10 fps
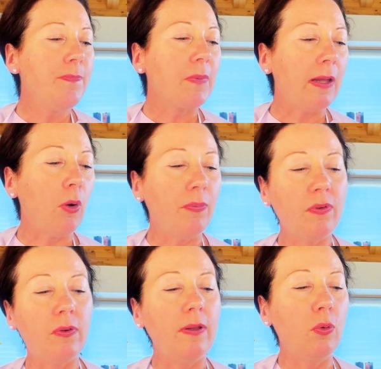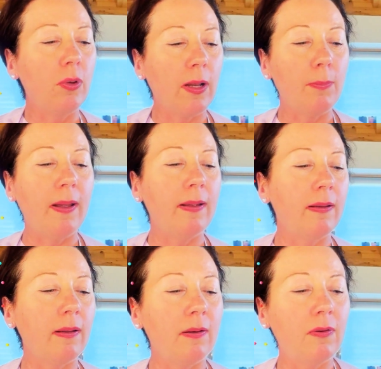And obviously you can make
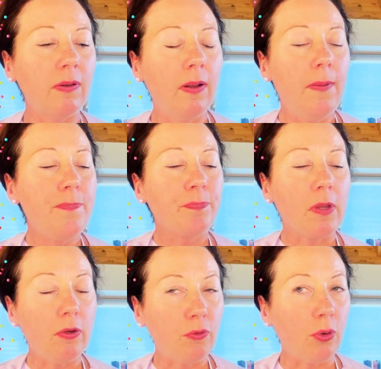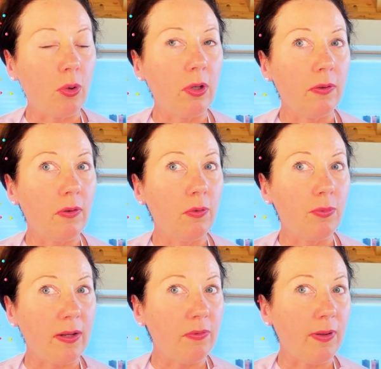it a chocolate, a
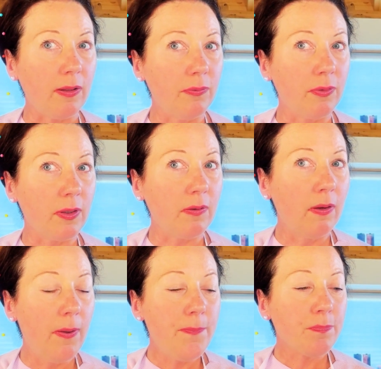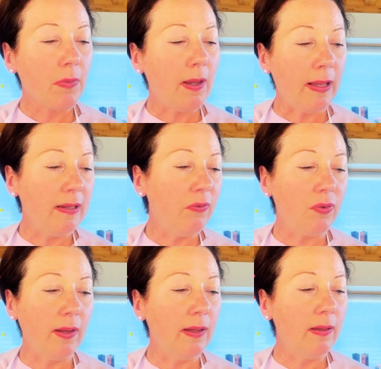red velvet,
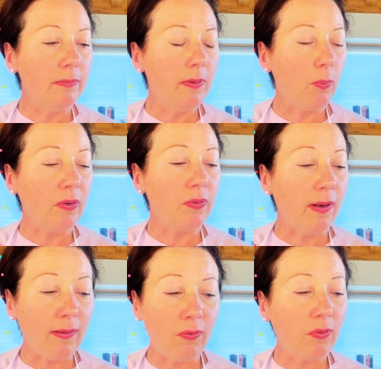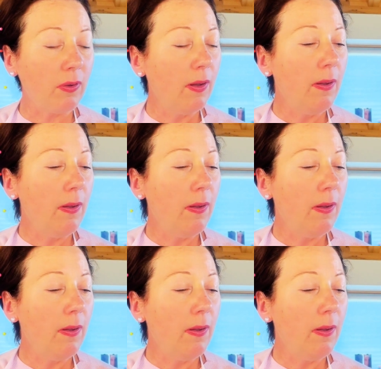anything with nuts.